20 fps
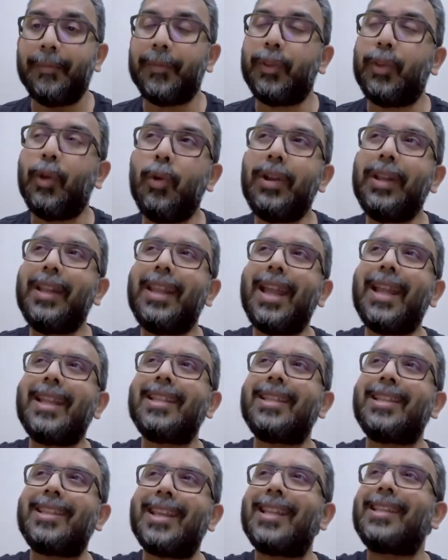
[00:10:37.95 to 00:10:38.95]
Don't
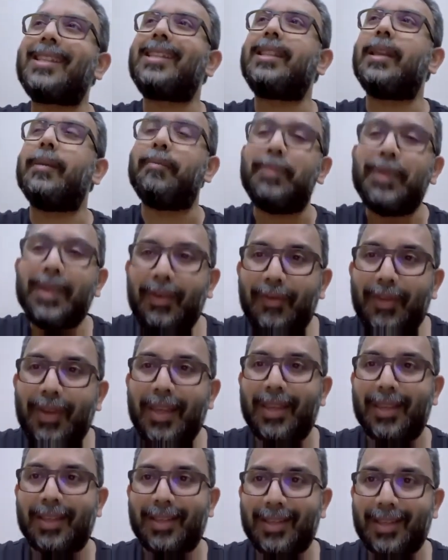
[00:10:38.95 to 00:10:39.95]
get just the
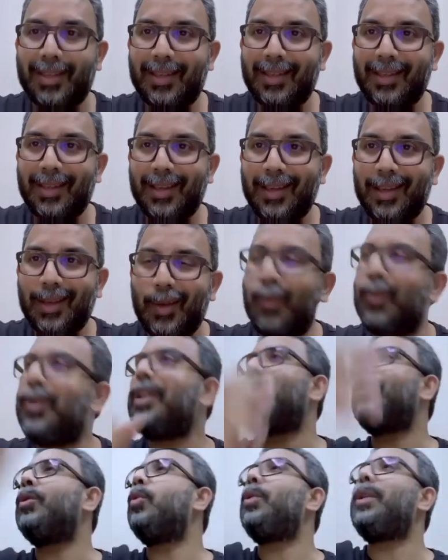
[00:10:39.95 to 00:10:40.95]
BVs
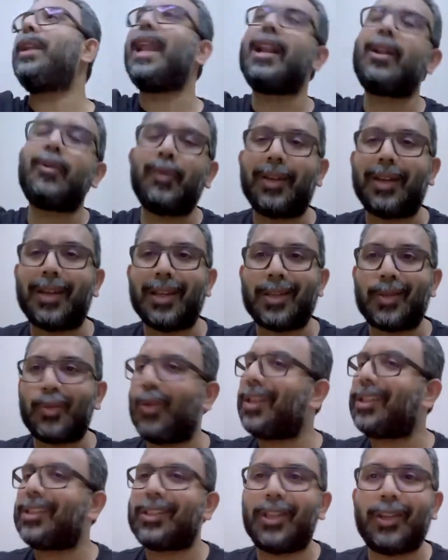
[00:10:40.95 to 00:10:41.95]
with no networkers.
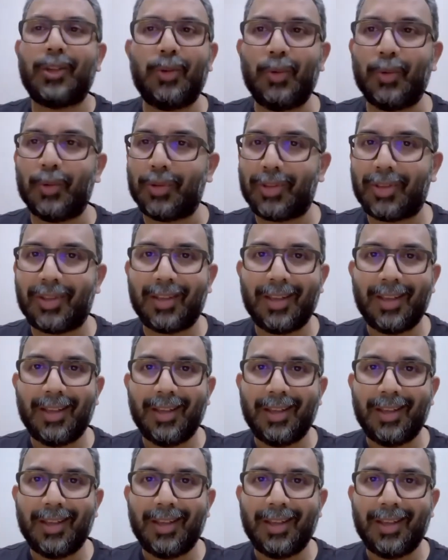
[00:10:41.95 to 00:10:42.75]
What's the use?